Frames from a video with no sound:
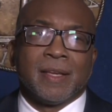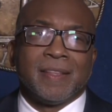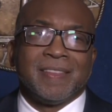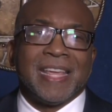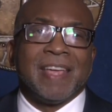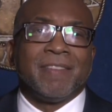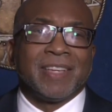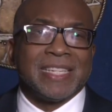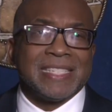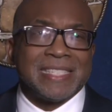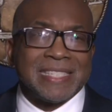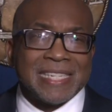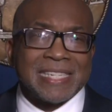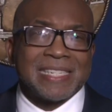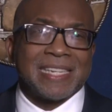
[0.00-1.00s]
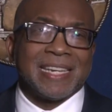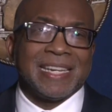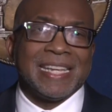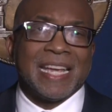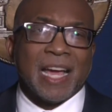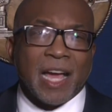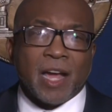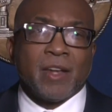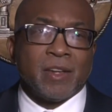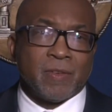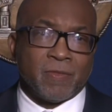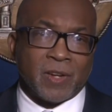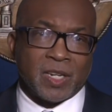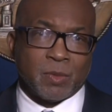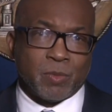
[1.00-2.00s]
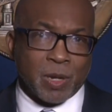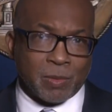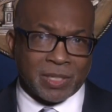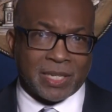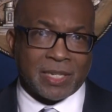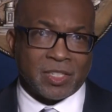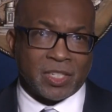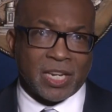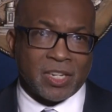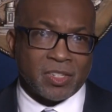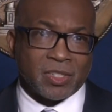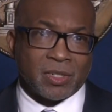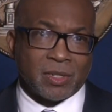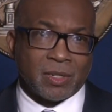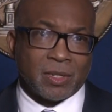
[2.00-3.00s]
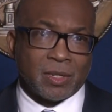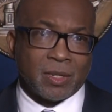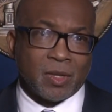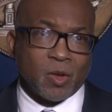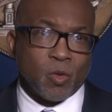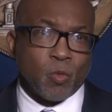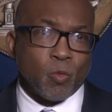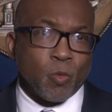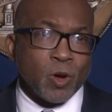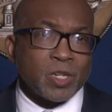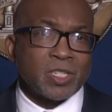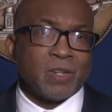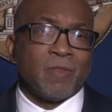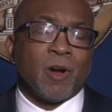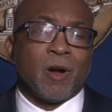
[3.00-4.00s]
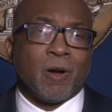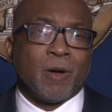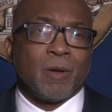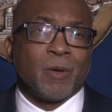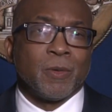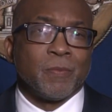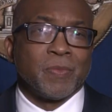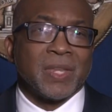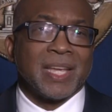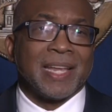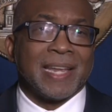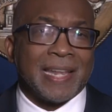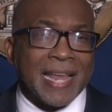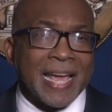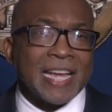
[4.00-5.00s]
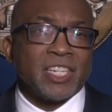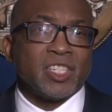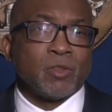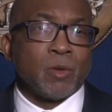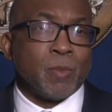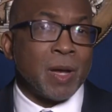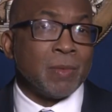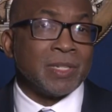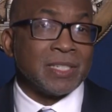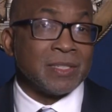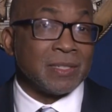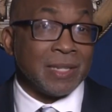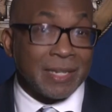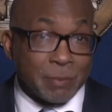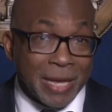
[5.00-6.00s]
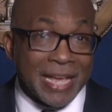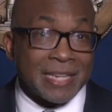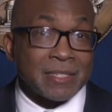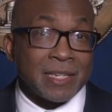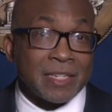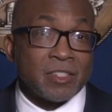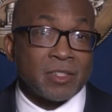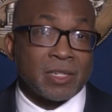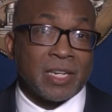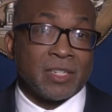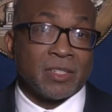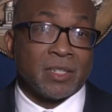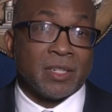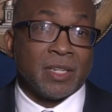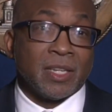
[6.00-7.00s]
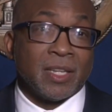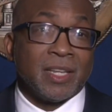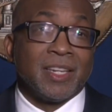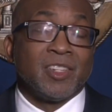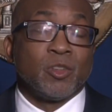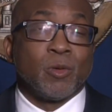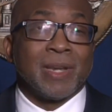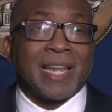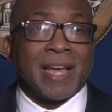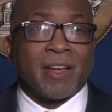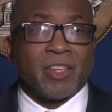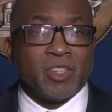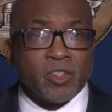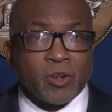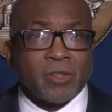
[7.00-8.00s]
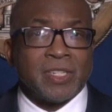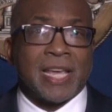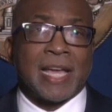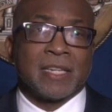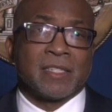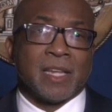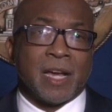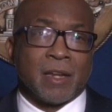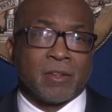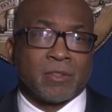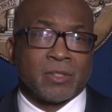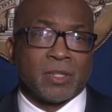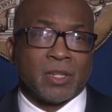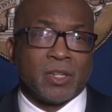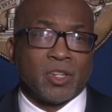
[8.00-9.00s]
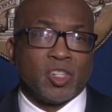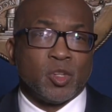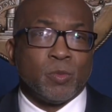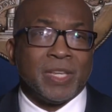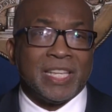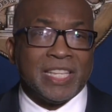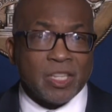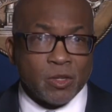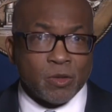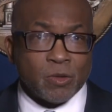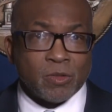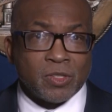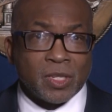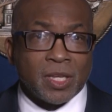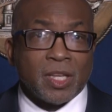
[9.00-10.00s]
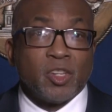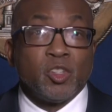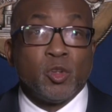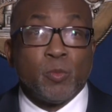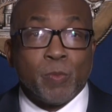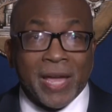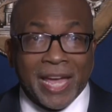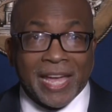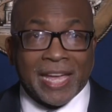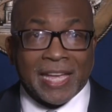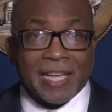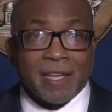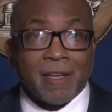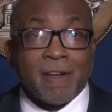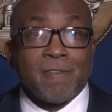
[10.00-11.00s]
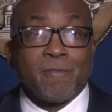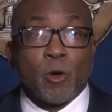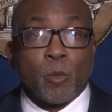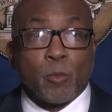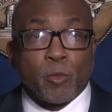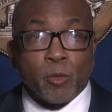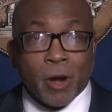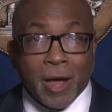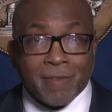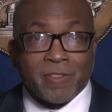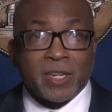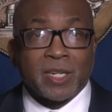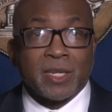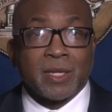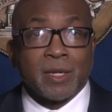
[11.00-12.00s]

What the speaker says: They've consistently underfunded public education. Worst of all, last year Republicans passed legislation to allow your tax dollars to be used to pay for private